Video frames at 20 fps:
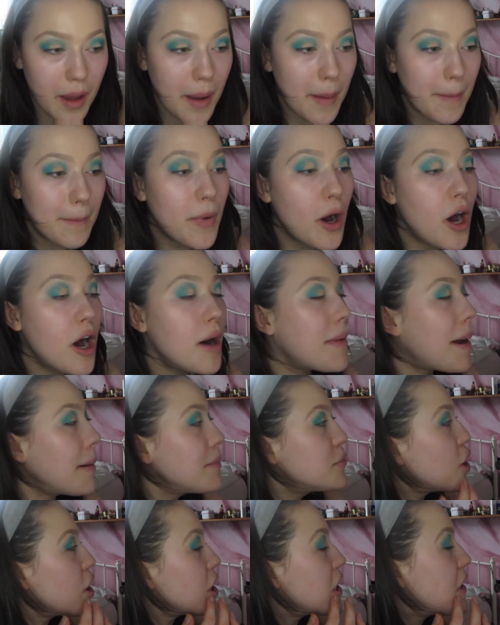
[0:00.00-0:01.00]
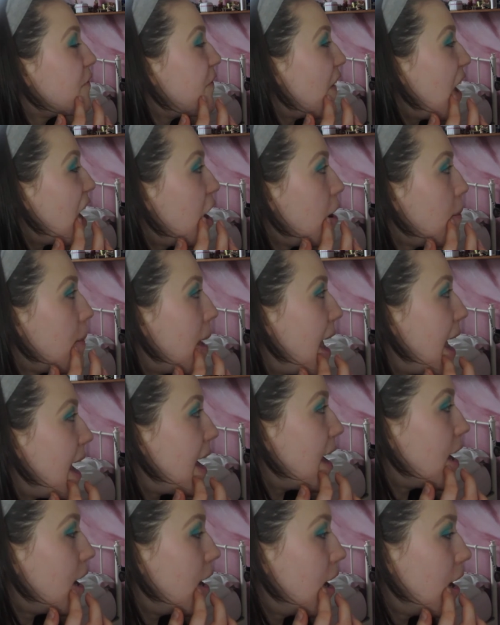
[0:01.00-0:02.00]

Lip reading: Mom, I'm just filming!